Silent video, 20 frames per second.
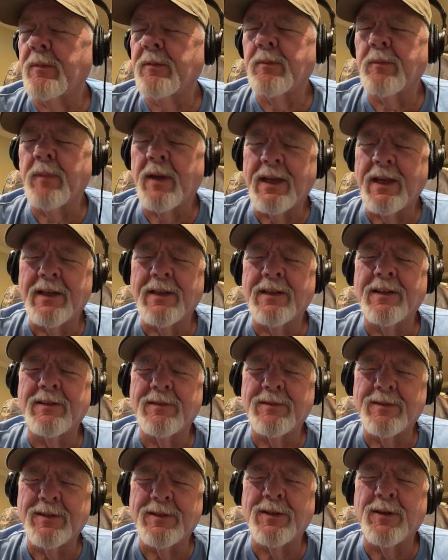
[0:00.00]
mainly,
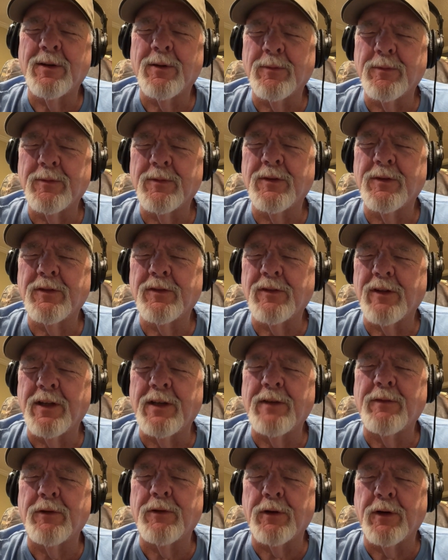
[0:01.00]
you know, just
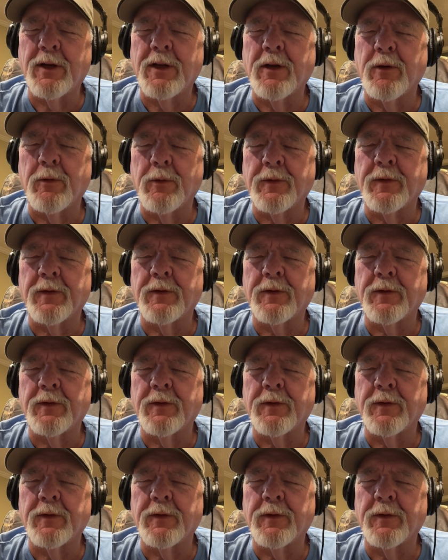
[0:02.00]
leave your ego at the